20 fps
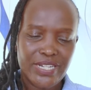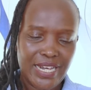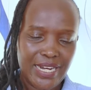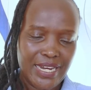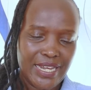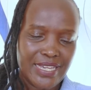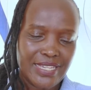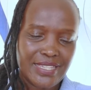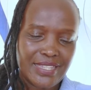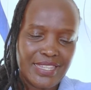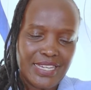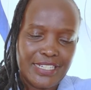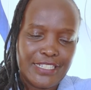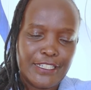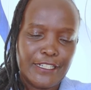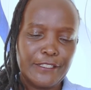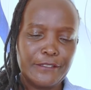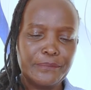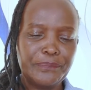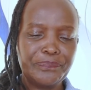realize
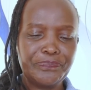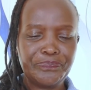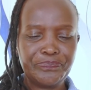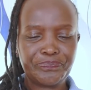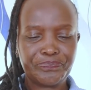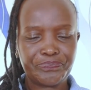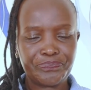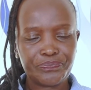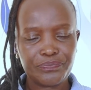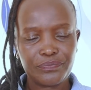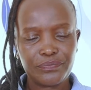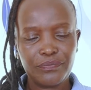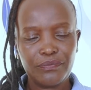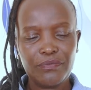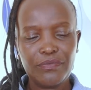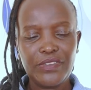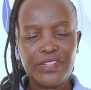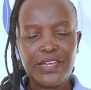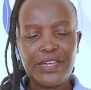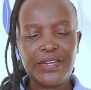that
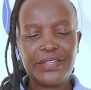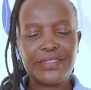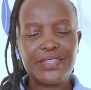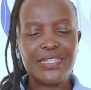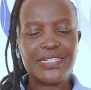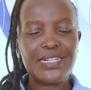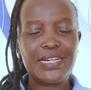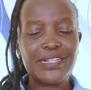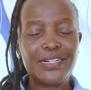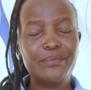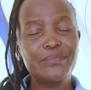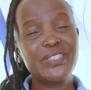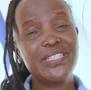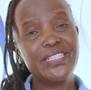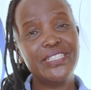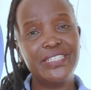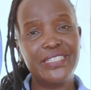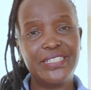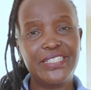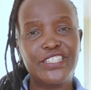that Aram
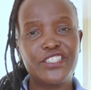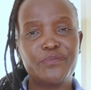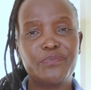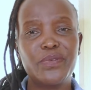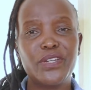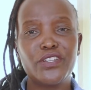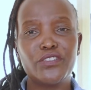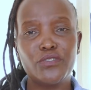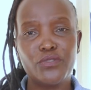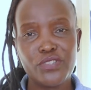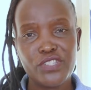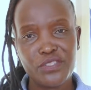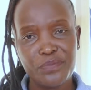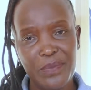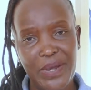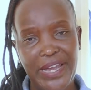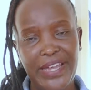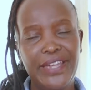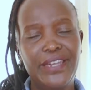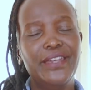TD is being used
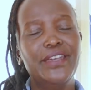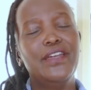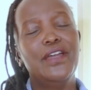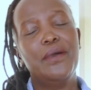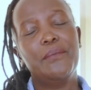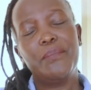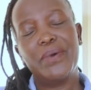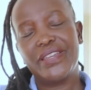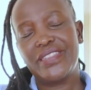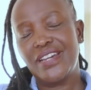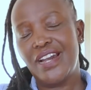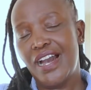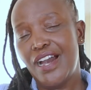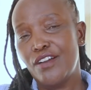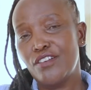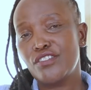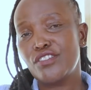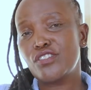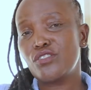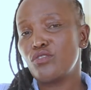by the
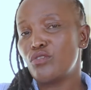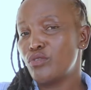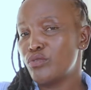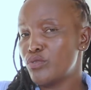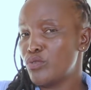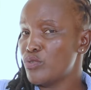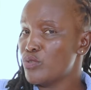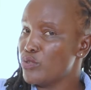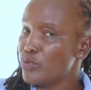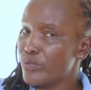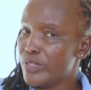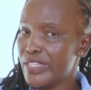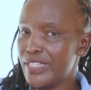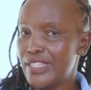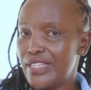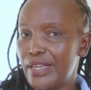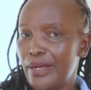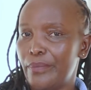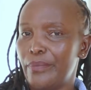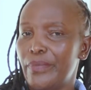owls to do the
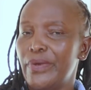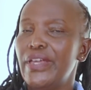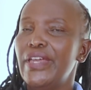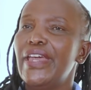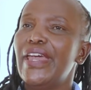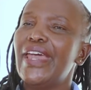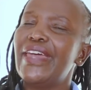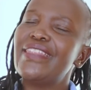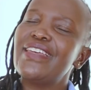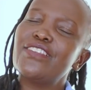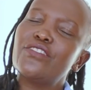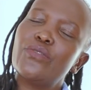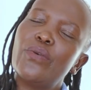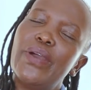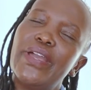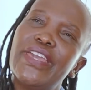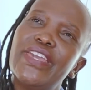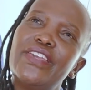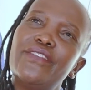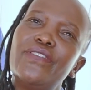same. And that's
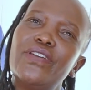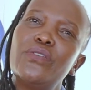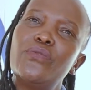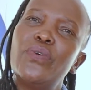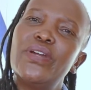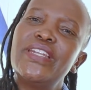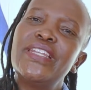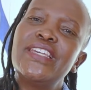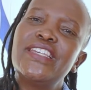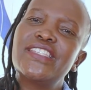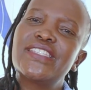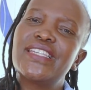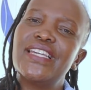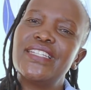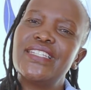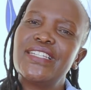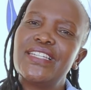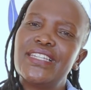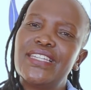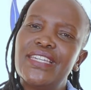why even when he's
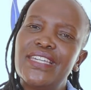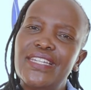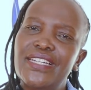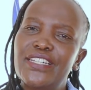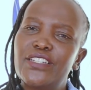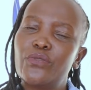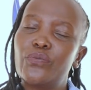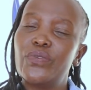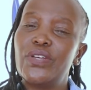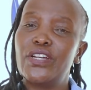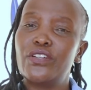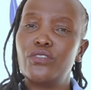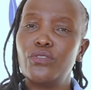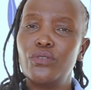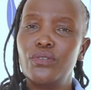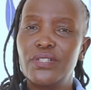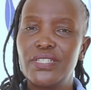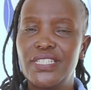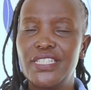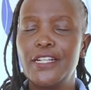getting killed, we are
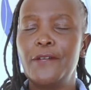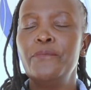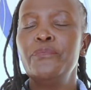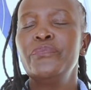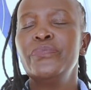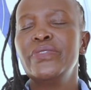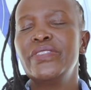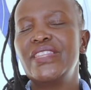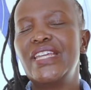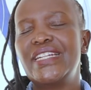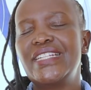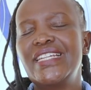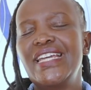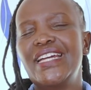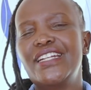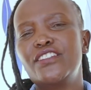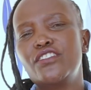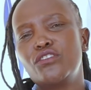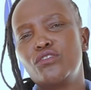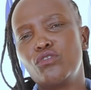told that he
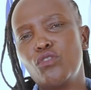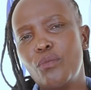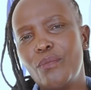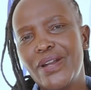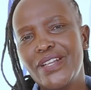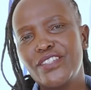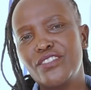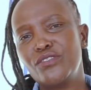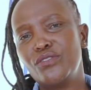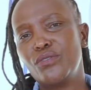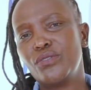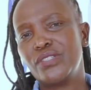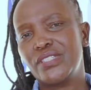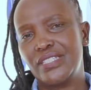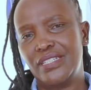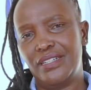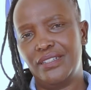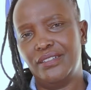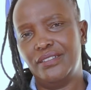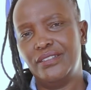had so much
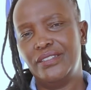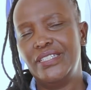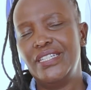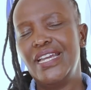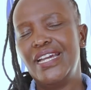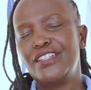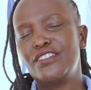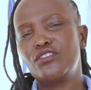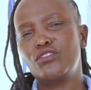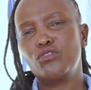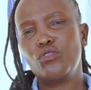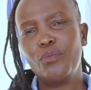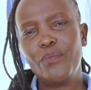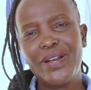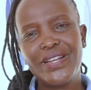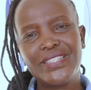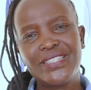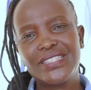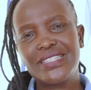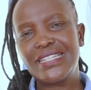dossier. He had so
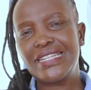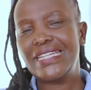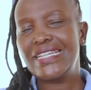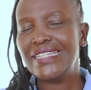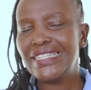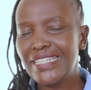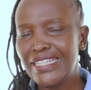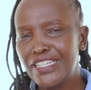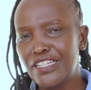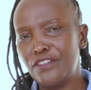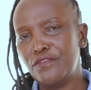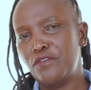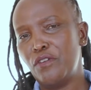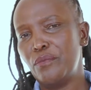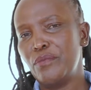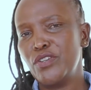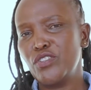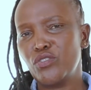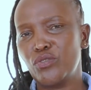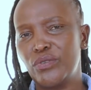much hidden
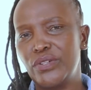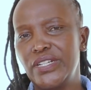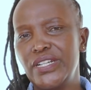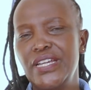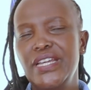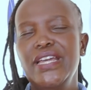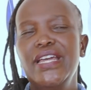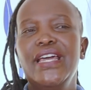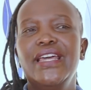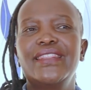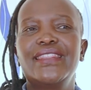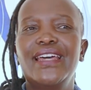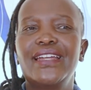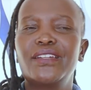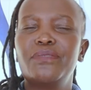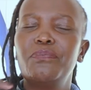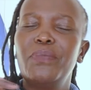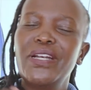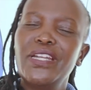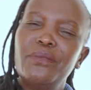information
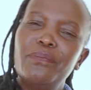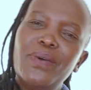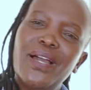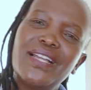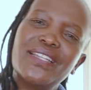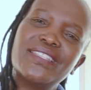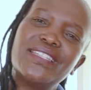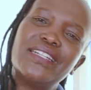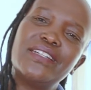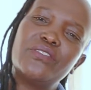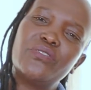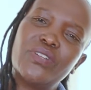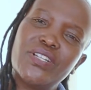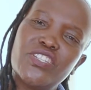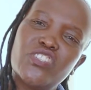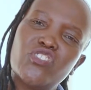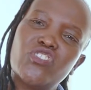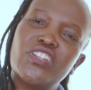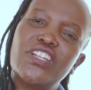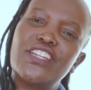that Moneybags and Red
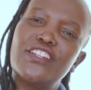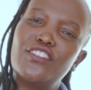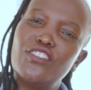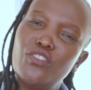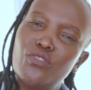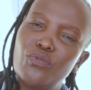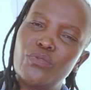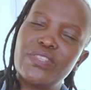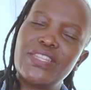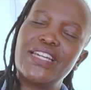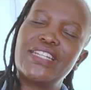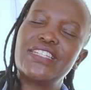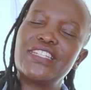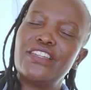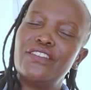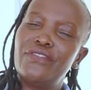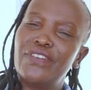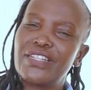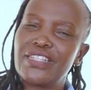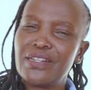String knew that
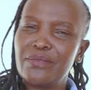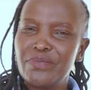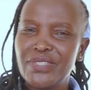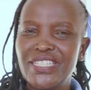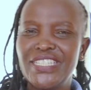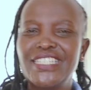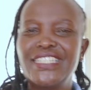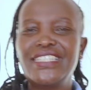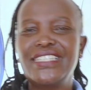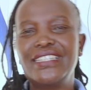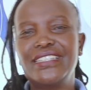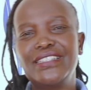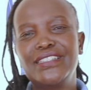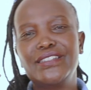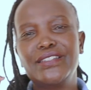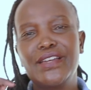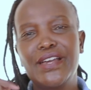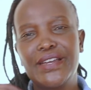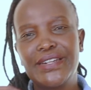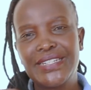if Aram TD
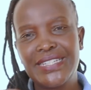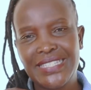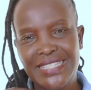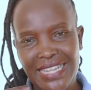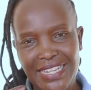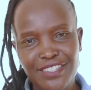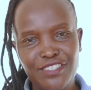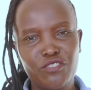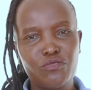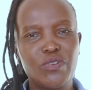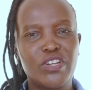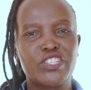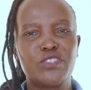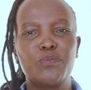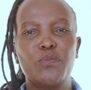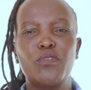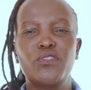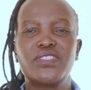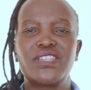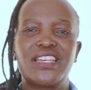decides to
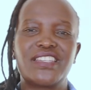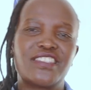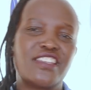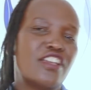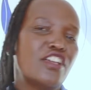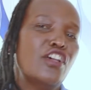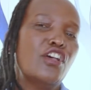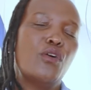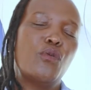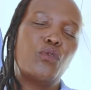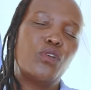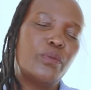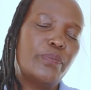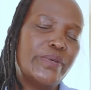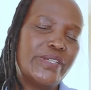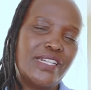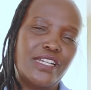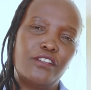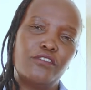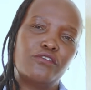expose us, we'll
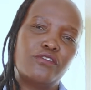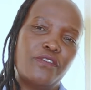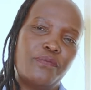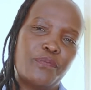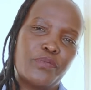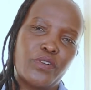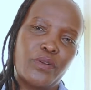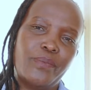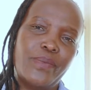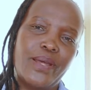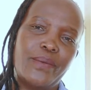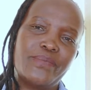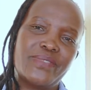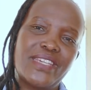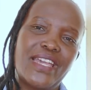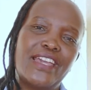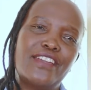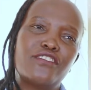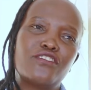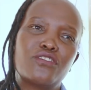be in a lot of problems.
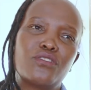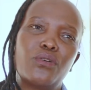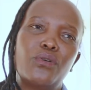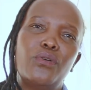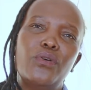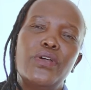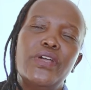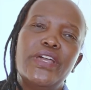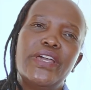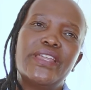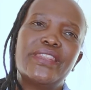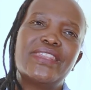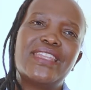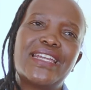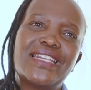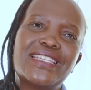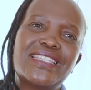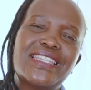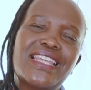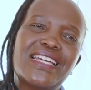And so
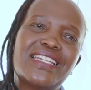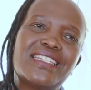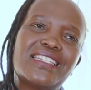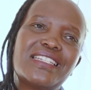there's